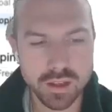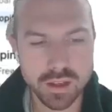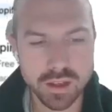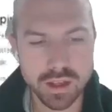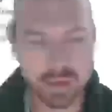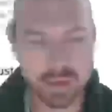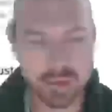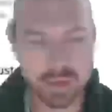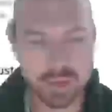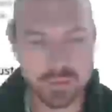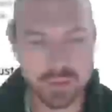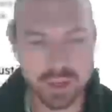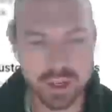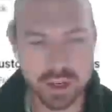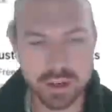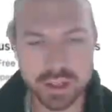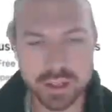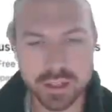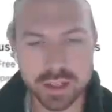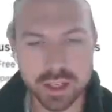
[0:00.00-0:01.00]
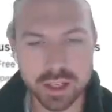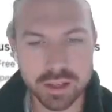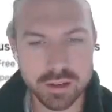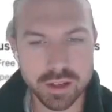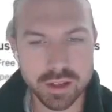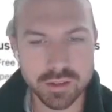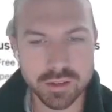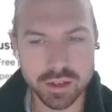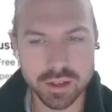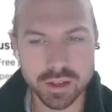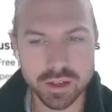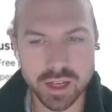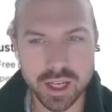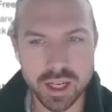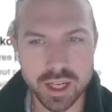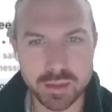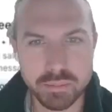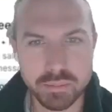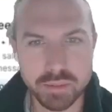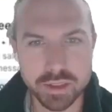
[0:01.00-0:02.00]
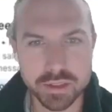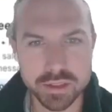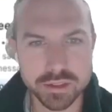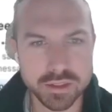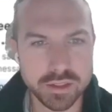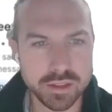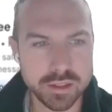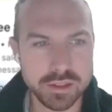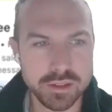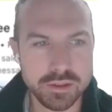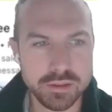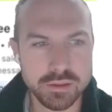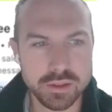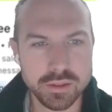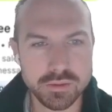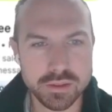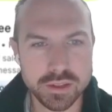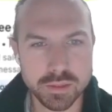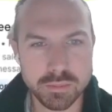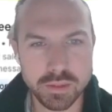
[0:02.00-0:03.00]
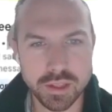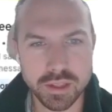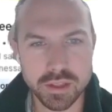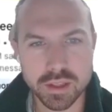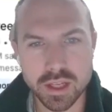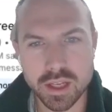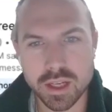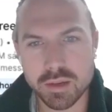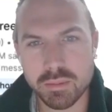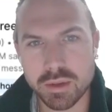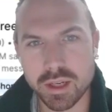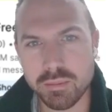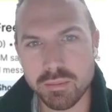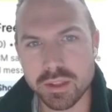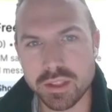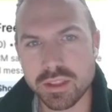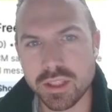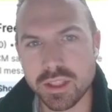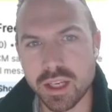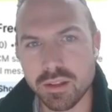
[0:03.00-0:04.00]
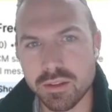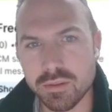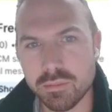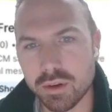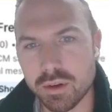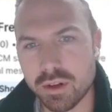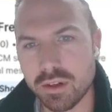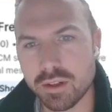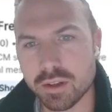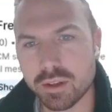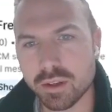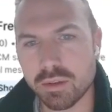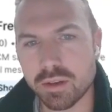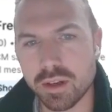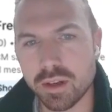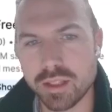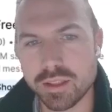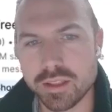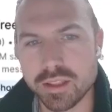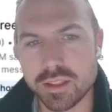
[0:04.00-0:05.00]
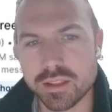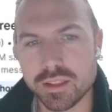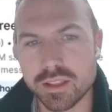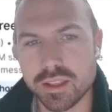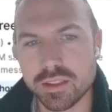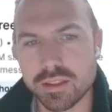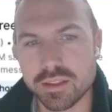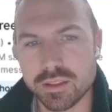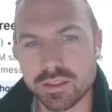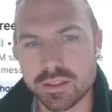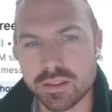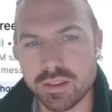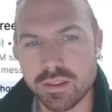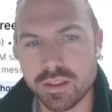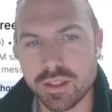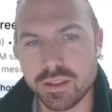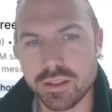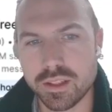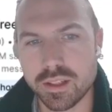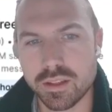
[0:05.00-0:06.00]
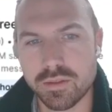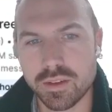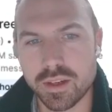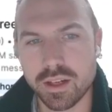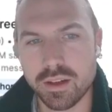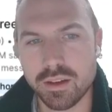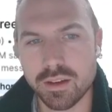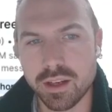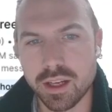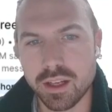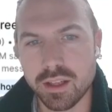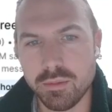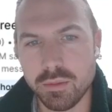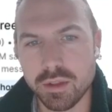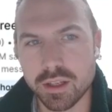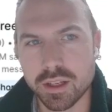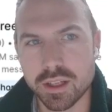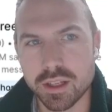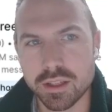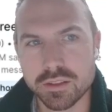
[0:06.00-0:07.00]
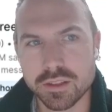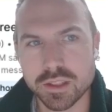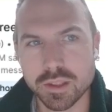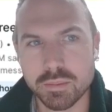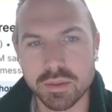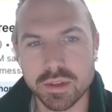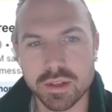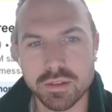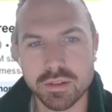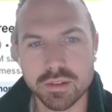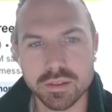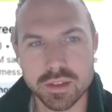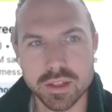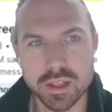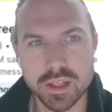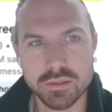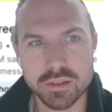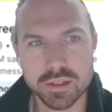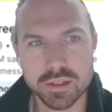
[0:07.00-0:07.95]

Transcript: And we already know of a good app. It's called Intuitive Shipping. But I'm just saying part of your process is starting to identify, okay, let me look at Shippo. Okay,